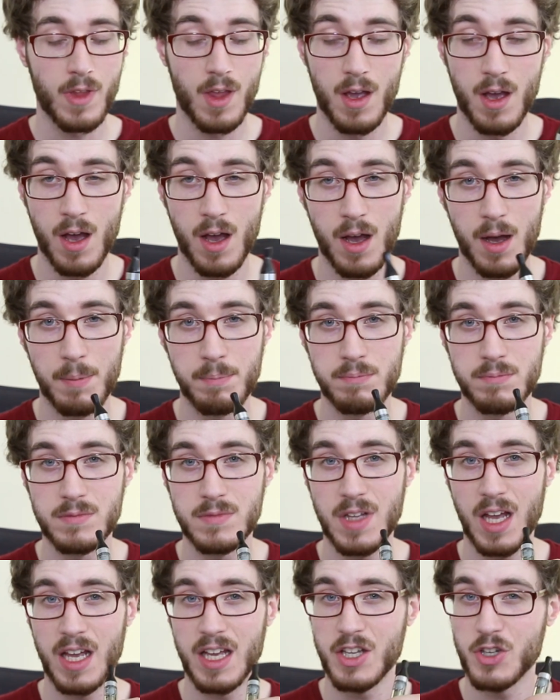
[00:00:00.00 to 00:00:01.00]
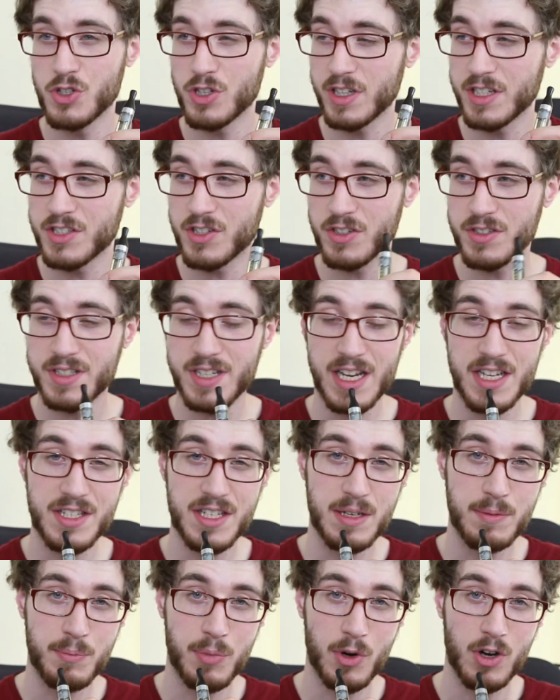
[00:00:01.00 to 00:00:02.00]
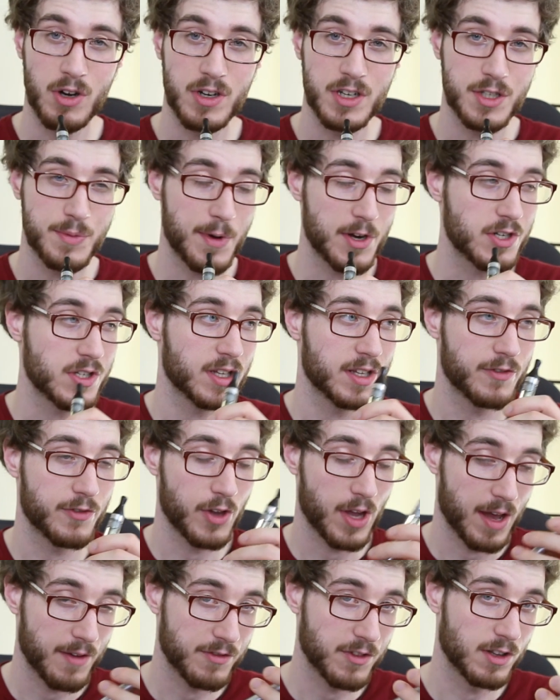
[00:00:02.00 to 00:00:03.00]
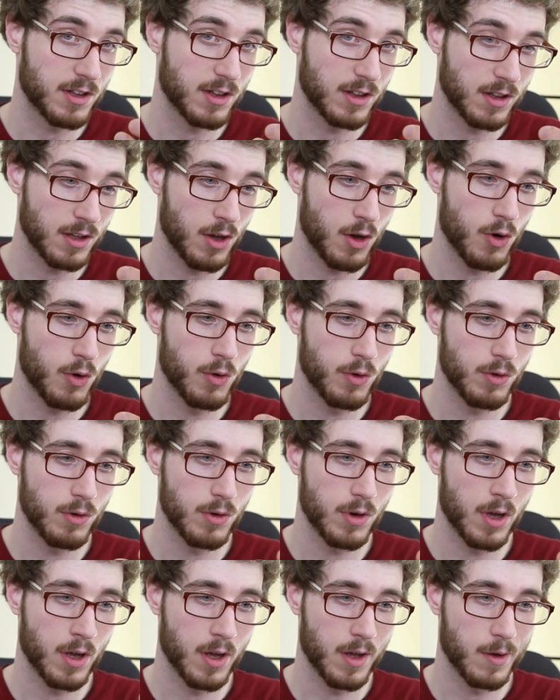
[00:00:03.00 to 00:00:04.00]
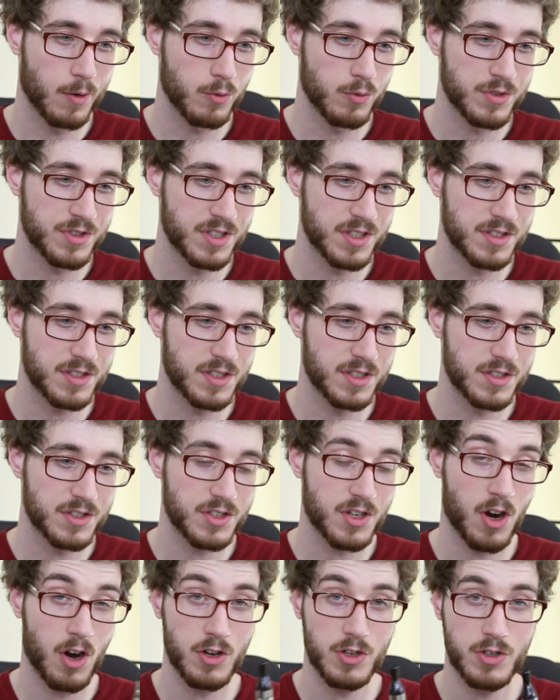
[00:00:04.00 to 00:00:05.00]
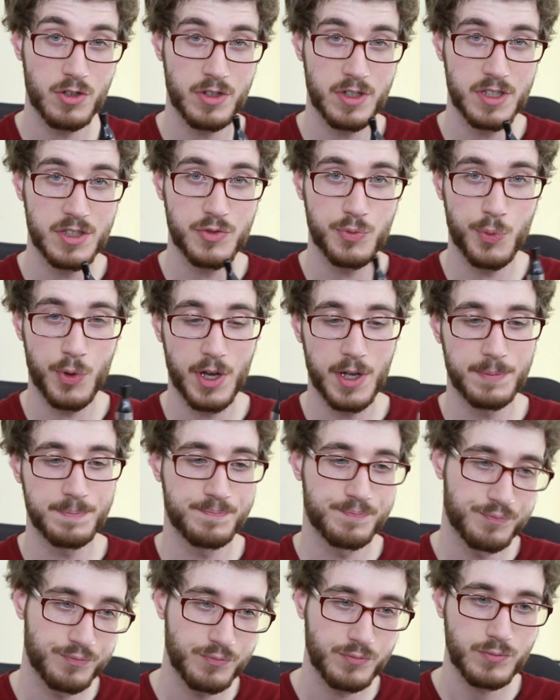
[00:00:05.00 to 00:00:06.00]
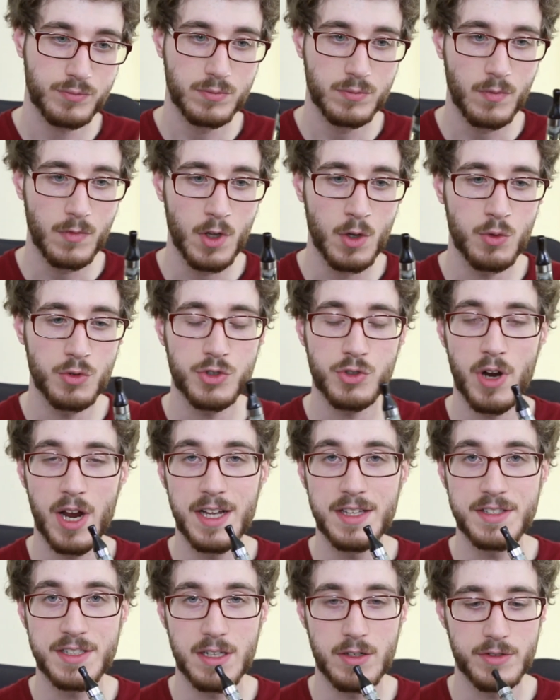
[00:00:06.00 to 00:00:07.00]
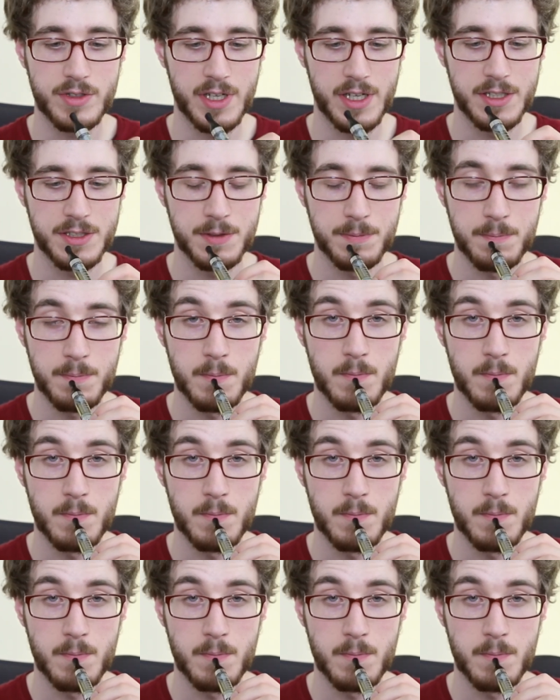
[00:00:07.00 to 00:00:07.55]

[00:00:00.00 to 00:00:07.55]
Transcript: It usually starts tasting burnt, especially if you have the low resistance cartridges, but we'll try it and see how it tastes.